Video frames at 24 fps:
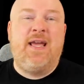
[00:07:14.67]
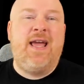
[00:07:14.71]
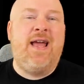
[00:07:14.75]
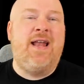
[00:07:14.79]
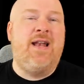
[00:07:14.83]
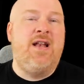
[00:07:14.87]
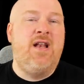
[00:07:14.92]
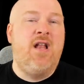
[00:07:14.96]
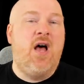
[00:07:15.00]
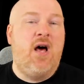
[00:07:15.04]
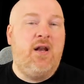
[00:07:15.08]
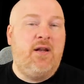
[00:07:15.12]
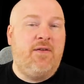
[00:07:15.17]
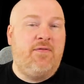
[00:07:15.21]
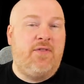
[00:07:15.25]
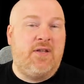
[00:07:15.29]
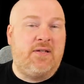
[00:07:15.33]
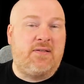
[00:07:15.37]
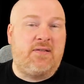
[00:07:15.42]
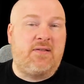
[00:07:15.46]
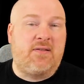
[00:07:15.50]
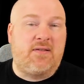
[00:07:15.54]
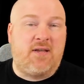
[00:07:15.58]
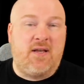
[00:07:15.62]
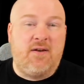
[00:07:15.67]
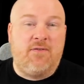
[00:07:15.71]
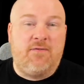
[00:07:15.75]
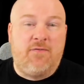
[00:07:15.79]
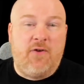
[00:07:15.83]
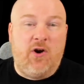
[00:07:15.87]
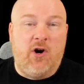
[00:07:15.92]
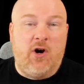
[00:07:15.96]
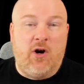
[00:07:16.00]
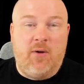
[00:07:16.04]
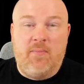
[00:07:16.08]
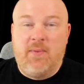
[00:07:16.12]
But again, none of this is
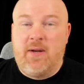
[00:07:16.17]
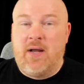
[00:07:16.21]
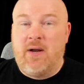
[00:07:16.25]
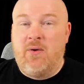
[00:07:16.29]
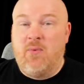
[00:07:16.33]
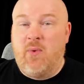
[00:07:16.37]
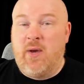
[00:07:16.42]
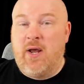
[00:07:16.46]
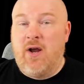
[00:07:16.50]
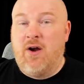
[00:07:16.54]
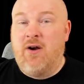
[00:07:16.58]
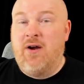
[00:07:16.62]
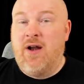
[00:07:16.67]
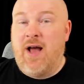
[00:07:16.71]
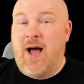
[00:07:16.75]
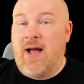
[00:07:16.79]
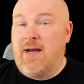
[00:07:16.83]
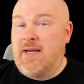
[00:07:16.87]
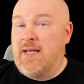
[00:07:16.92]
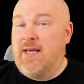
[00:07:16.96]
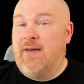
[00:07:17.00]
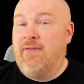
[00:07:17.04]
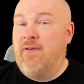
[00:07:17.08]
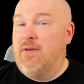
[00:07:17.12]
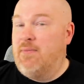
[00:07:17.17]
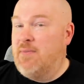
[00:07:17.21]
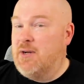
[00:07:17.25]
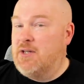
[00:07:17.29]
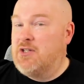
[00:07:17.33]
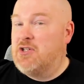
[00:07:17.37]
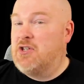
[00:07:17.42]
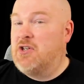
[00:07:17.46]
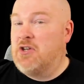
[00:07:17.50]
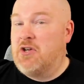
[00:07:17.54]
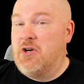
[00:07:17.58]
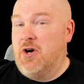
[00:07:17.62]
confirmed, and we are not given
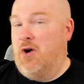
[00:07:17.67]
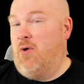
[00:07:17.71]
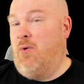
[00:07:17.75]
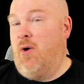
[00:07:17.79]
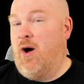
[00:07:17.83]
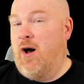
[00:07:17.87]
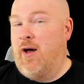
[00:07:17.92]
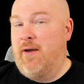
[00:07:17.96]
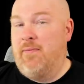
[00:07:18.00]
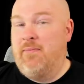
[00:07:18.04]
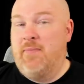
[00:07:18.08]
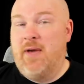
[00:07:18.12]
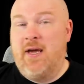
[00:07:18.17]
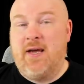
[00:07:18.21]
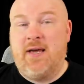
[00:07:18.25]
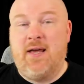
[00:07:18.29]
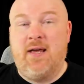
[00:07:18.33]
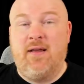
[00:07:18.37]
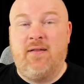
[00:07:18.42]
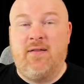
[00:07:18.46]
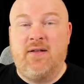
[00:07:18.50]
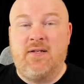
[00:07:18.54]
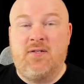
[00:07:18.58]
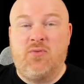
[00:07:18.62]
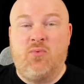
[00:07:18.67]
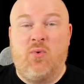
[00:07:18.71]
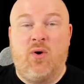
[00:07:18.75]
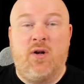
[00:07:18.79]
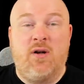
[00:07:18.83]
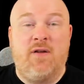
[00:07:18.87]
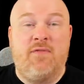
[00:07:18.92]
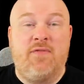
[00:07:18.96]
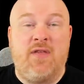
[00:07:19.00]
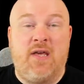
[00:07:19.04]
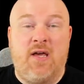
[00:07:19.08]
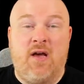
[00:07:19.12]
much to go on, making this
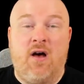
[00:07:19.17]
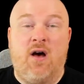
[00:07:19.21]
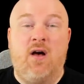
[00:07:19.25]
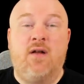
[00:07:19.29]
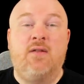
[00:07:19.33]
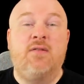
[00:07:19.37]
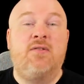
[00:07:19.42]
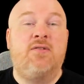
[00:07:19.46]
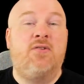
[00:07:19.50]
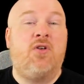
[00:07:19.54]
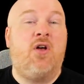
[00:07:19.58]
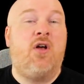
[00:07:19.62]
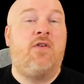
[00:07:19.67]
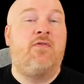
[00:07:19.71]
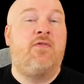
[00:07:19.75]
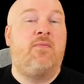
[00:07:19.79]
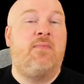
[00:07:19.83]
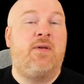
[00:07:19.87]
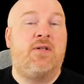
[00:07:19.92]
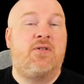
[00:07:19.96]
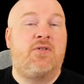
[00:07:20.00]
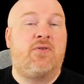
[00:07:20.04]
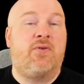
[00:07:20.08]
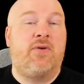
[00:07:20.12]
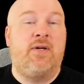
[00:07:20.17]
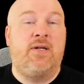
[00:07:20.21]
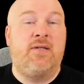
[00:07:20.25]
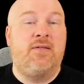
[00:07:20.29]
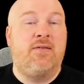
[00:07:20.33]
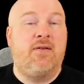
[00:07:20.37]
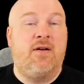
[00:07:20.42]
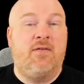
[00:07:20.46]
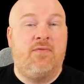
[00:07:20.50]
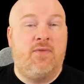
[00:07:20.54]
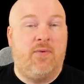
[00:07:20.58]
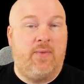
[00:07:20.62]
one of the unsolved
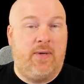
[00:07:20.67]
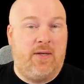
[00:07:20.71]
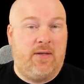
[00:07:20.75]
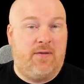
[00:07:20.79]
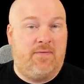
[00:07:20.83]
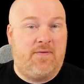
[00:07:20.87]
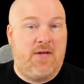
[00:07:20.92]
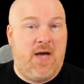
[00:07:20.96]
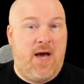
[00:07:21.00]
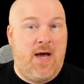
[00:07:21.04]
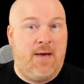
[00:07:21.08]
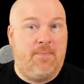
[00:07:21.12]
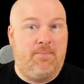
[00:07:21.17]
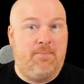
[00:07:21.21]
mysteries of the Wheel of